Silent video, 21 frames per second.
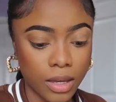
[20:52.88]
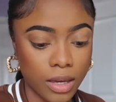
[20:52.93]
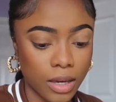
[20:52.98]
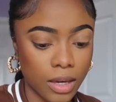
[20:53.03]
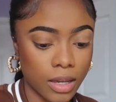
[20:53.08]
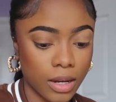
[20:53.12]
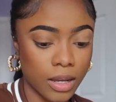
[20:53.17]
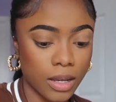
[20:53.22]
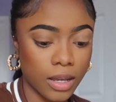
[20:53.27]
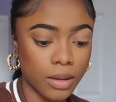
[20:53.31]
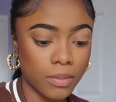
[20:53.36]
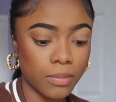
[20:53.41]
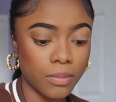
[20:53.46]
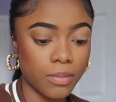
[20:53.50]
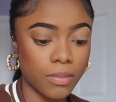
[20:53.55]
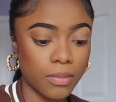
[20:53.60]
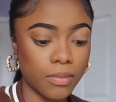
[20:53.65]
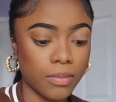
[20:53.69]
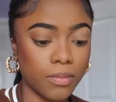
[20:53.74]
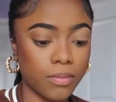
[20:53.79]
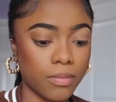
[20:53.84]
and then
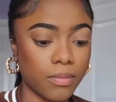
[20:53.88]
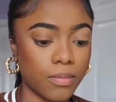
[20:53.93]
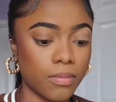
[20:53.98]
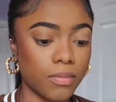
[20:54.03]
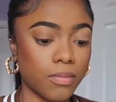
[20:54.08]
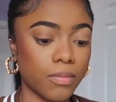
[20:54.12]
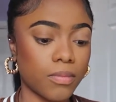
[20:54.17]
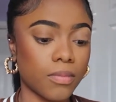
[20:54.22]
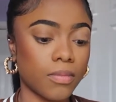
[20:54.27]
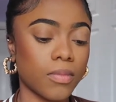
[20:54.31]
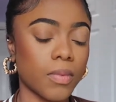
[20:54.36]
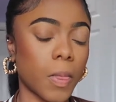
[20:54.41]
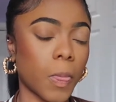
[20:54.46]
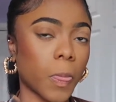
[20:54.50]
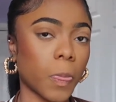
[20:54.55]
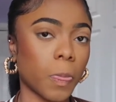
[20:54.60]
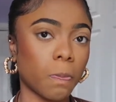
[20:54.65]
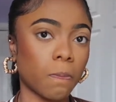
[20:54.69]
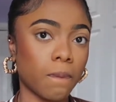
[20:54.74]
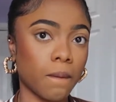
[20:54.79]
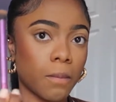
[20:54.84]

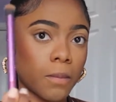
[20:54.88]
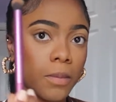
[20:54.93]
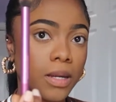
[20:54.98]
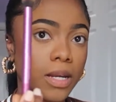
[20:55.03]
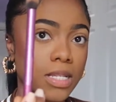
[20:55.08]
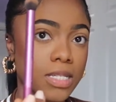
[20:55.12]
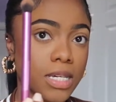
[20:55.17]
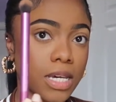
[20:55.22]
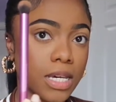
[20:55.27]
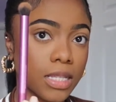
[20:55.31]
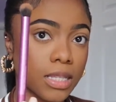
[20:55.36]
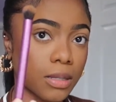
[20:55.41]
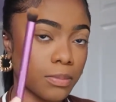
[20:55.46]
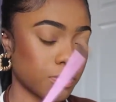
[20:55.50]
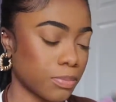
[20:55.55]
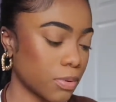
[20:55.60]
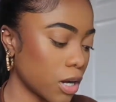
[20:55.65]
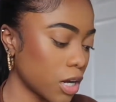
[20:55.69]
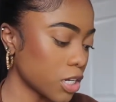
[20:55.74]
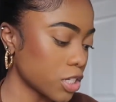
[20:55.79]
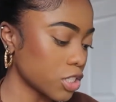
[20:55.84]
I'm gonna take the
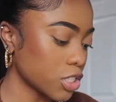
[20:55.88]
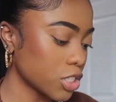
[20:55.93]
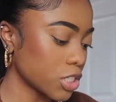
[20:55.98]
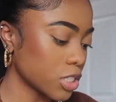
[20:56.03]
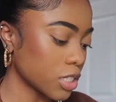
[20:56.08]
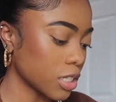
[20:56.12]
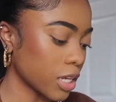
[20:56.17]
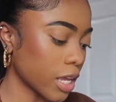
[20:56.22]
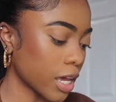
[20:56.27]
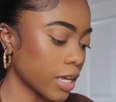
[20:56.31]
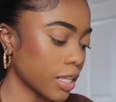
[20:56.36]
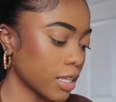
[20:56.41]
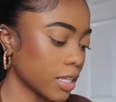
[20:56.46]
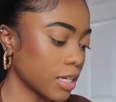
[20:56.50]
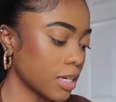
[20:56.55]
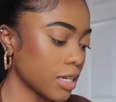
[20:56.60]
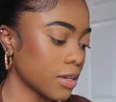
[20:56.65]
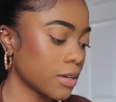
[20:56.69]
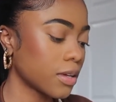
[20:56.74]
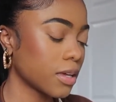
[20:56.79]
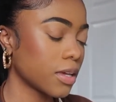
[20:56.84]
brush
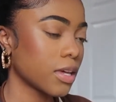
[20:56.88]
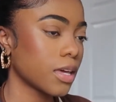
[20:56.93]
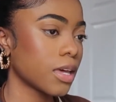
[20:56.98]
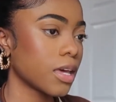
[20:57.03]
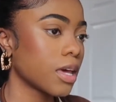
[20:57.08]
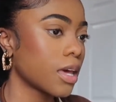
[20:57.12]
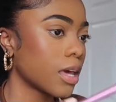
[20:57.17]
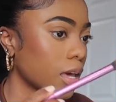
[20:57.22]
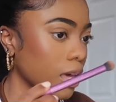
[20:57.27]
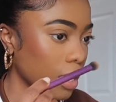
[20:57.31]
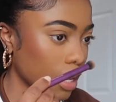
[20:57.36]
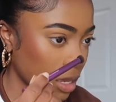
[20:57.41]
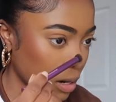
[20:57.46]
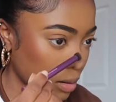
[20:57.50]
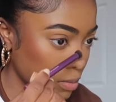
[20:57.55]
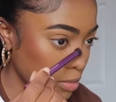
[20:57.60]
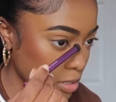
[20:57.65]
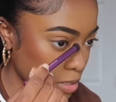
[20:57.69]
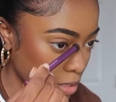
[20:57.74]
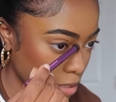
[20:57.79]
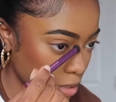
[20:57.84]
lightly, and
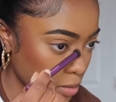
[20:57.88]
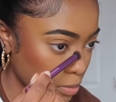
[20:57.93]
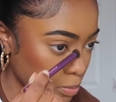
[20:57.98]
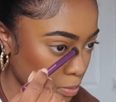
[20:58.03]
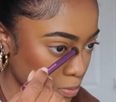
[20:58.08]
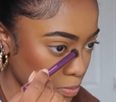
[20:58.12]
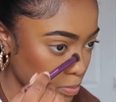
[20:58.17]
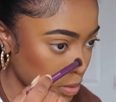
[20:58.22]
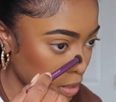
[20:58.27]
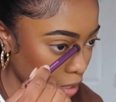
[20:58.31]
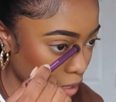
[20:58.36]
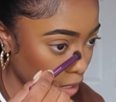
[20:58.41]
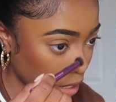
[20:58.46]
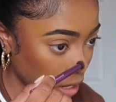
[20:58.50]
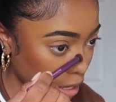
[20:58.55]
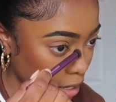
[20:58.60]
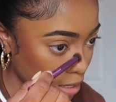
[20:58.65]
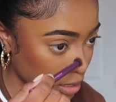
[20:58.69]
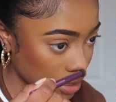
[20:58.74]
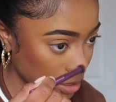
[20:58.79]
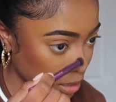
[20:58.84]
I'm just gonna
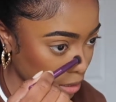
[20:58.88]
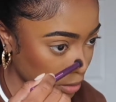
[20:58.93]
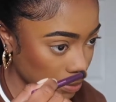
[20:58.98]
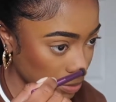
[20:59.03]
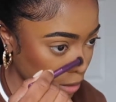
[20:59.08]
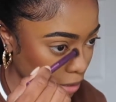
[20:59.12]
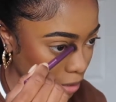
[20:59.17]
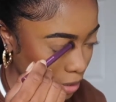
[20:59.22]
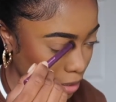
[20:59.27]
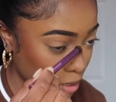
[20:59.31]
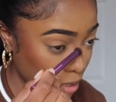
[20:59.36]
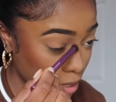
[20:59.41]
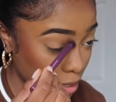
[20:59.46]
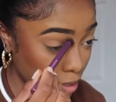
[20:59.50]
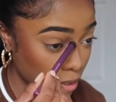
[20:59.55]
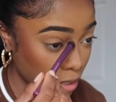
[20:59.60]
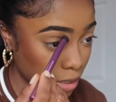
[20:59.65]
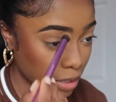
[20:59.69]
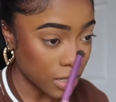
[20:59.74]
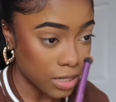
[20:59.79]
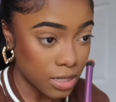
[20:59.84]
lightly bring it down.
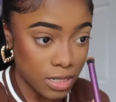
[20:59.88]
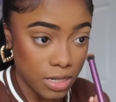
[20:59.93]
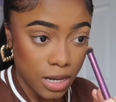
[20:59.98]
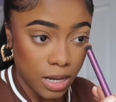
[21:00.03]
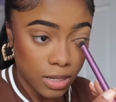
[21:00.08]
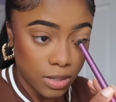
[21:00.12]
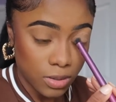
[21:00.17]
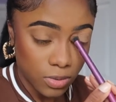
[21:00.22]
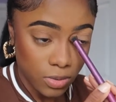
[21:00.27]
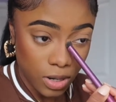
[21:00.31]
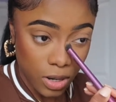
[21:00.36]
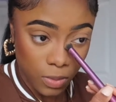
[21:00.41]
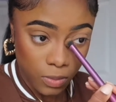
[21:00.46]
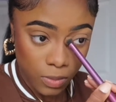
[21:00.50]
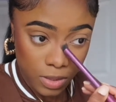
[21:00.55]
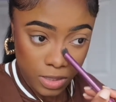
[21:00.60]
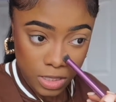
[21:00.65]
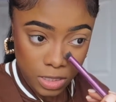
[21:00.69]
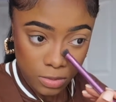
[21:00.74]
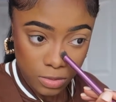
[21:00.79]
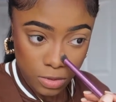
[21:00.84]
Like I said, I do not
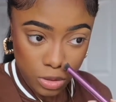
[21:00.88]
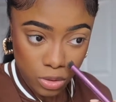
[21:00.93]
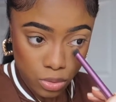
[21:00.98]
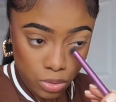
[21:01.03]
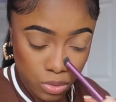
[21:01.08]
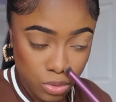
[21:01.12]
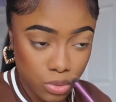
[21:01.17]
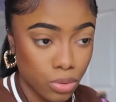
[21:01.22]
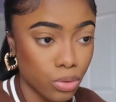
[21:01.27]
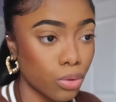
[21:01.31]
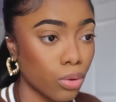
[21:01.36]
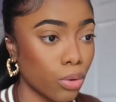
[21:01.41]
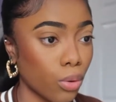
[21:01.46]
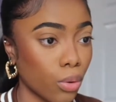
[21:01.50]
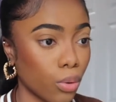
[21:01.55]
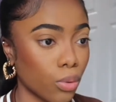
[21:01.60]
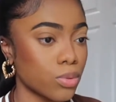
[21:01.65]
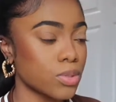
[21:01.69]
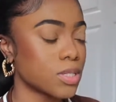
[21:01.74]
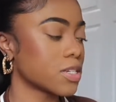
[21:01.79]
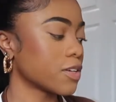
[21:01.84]
want it to be
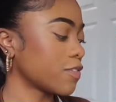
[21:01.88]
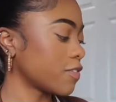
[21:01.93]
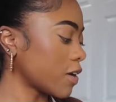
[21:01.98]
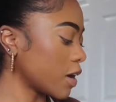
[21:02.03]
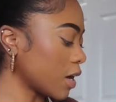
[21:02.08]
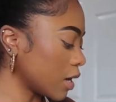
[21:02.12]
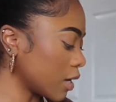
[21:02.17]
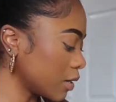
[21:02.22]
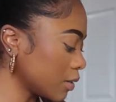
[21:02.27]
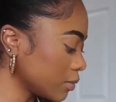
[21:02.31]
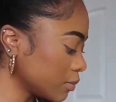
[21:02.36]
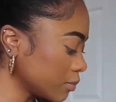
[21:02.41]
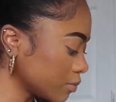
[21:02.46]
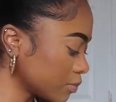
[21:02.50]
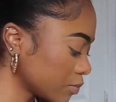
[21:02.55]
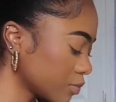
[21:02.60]
too defined.